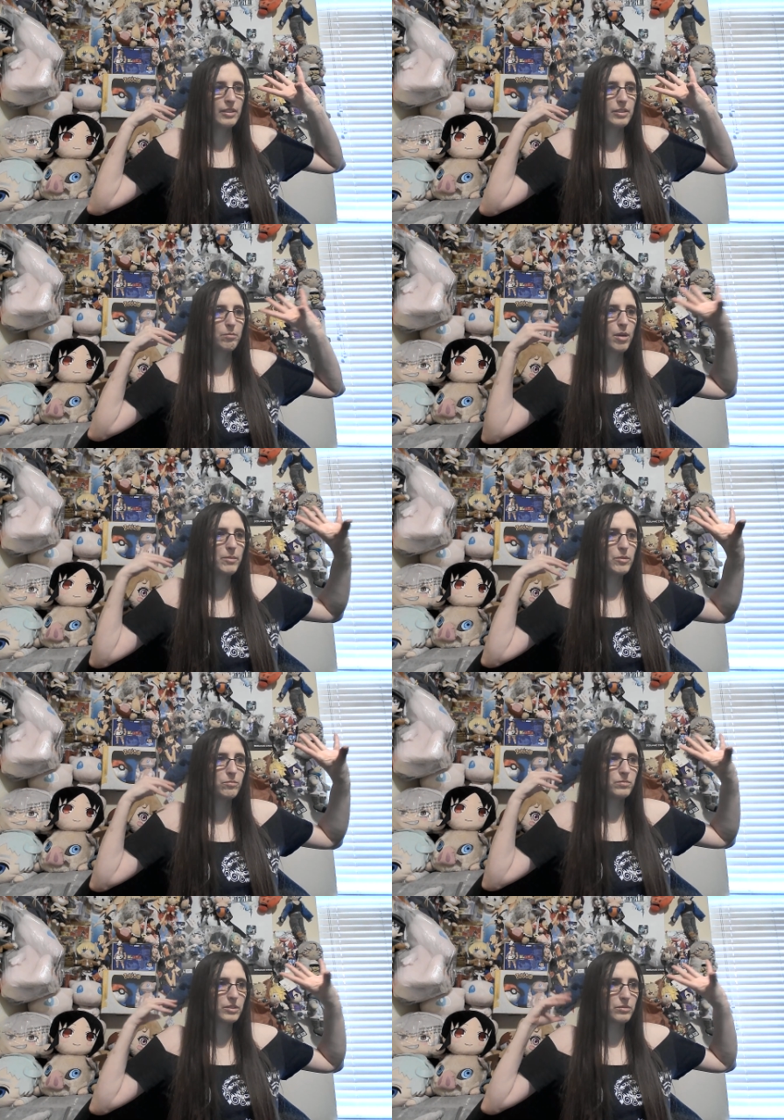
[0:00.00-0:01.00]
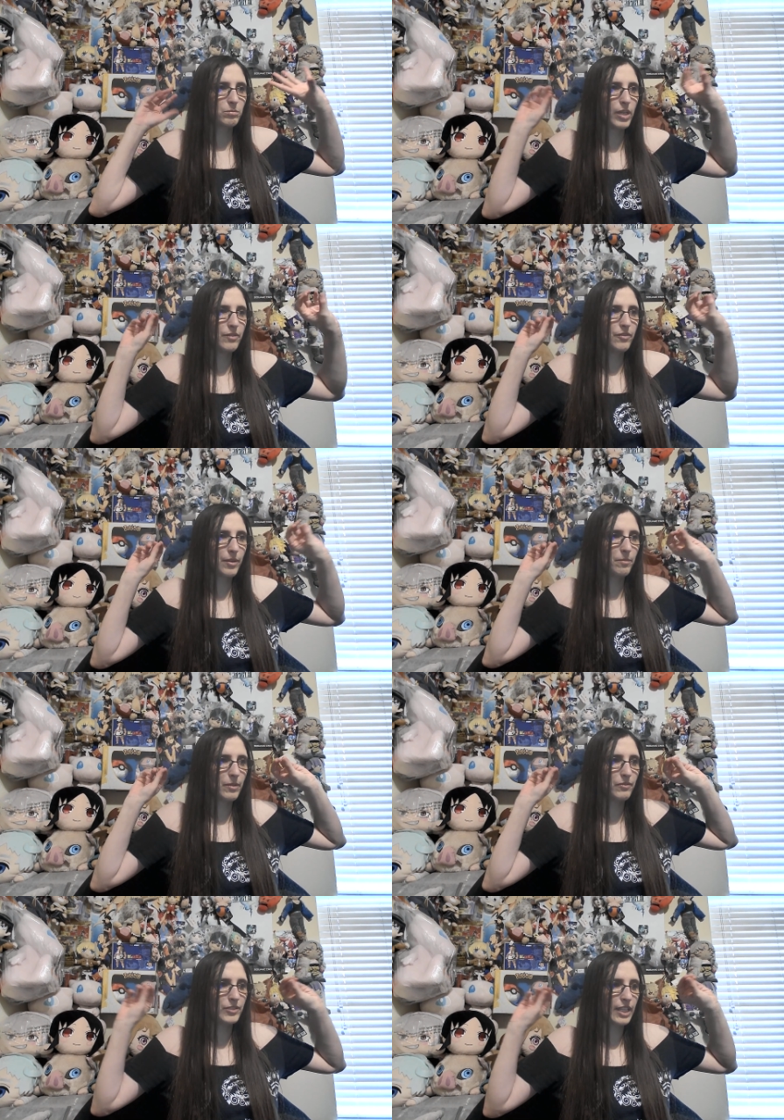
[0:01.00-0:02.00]
the moment one of them
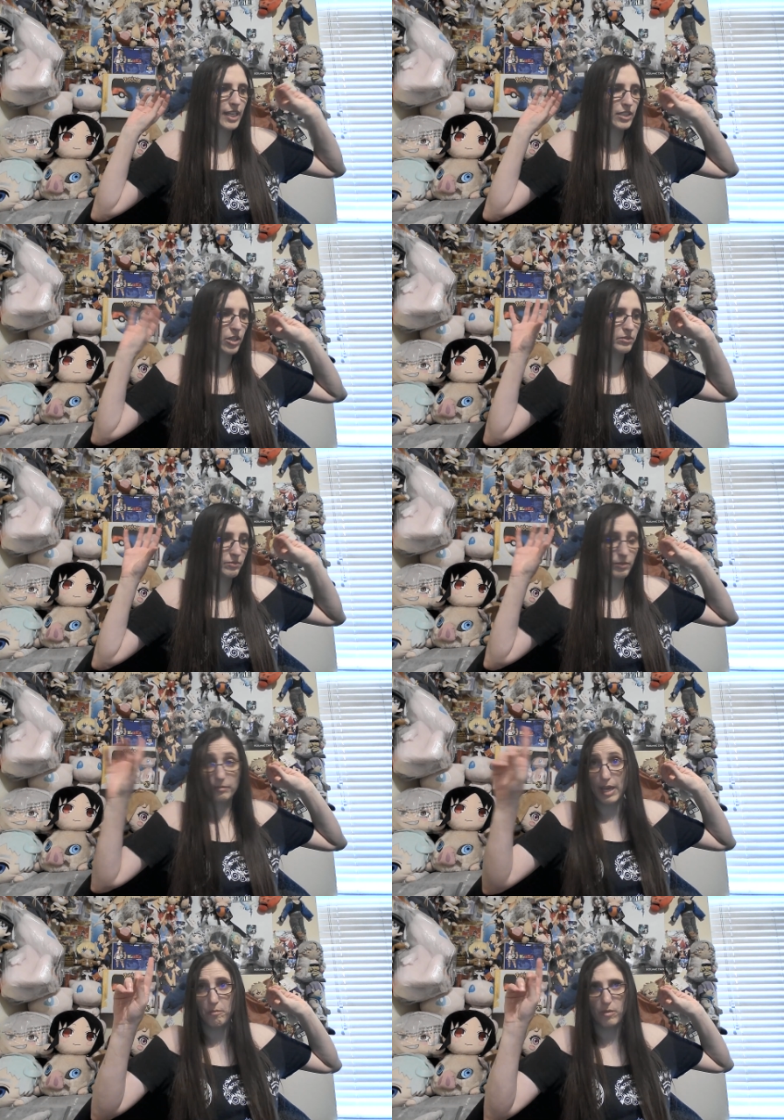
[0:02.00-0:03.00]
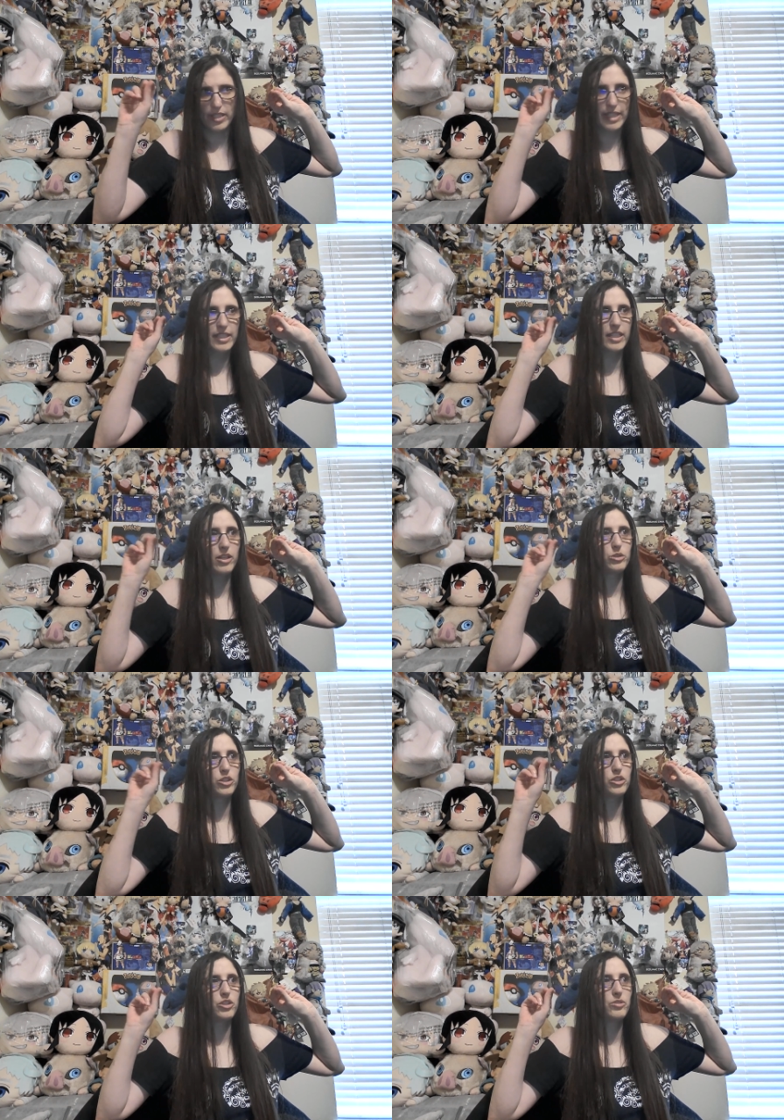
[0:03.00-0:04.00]
said, oh, that one that said
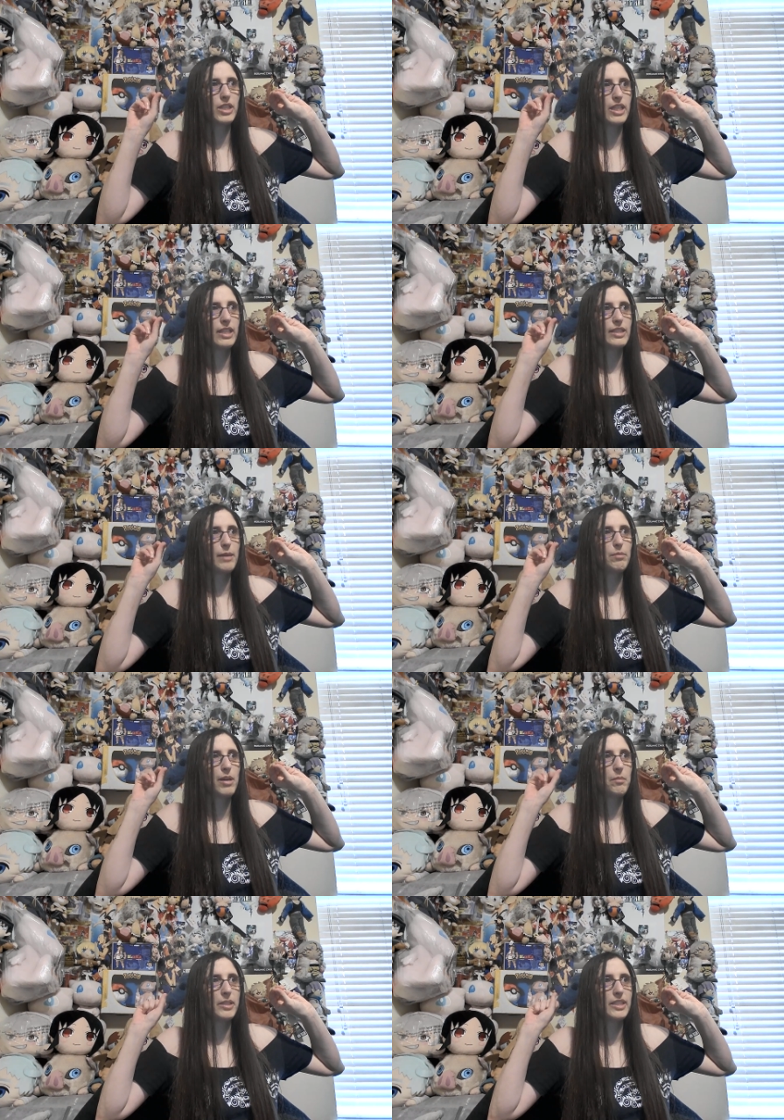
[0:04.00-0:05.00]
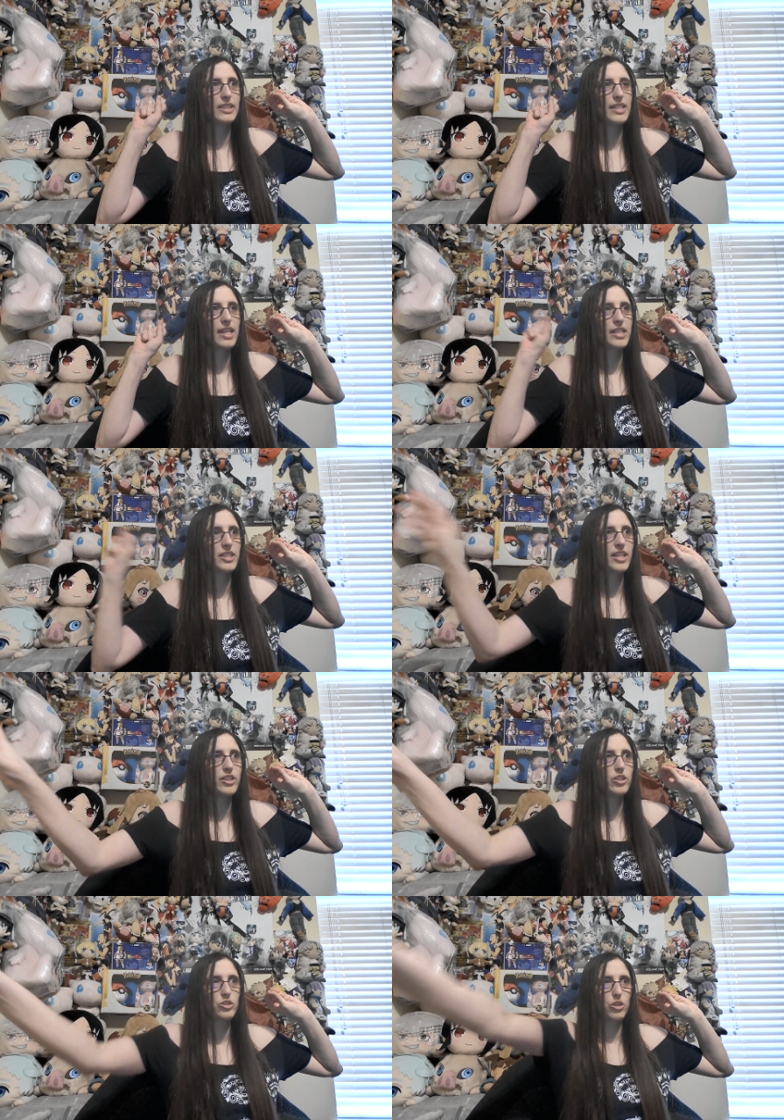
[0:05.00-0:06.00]
Otsutsuki, that probably sent a
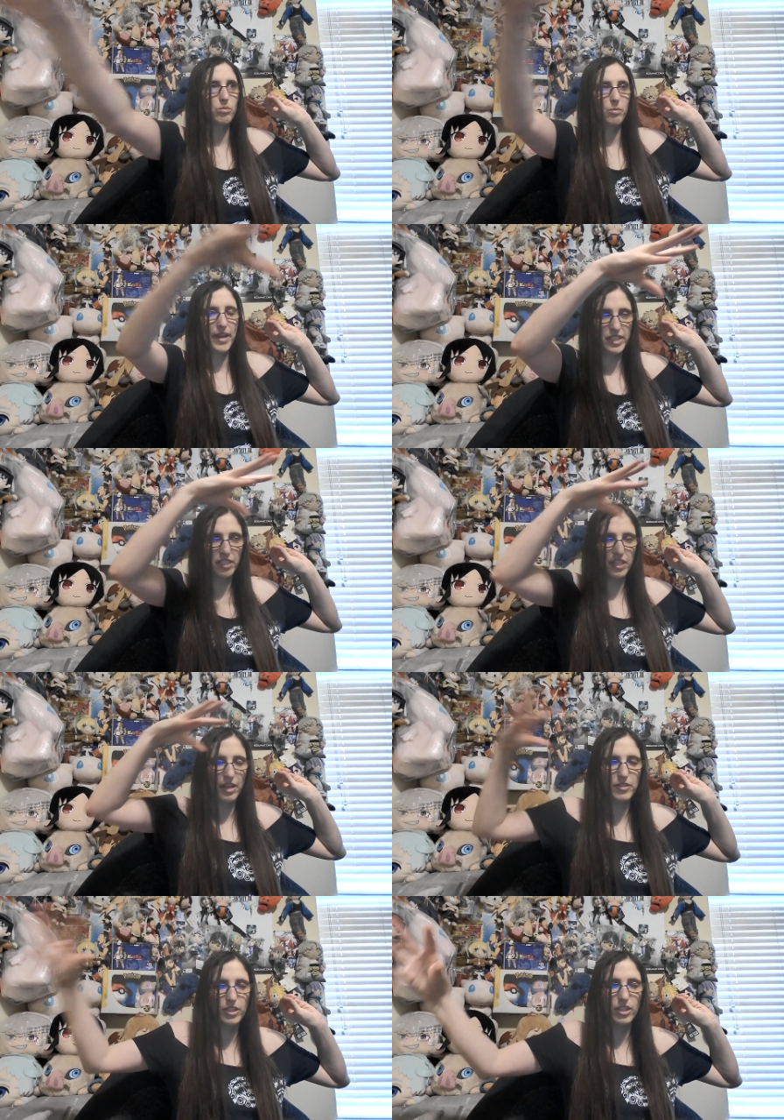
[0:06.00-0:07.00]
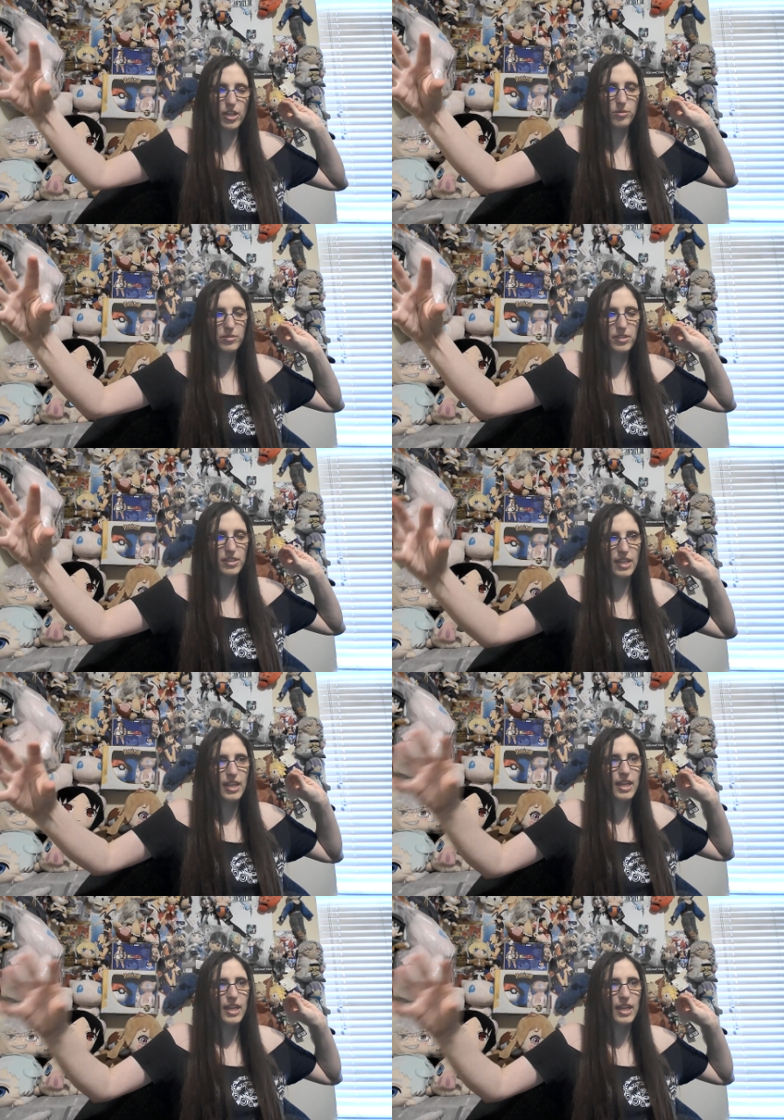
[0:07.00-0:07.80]
signal to the rest of the clones.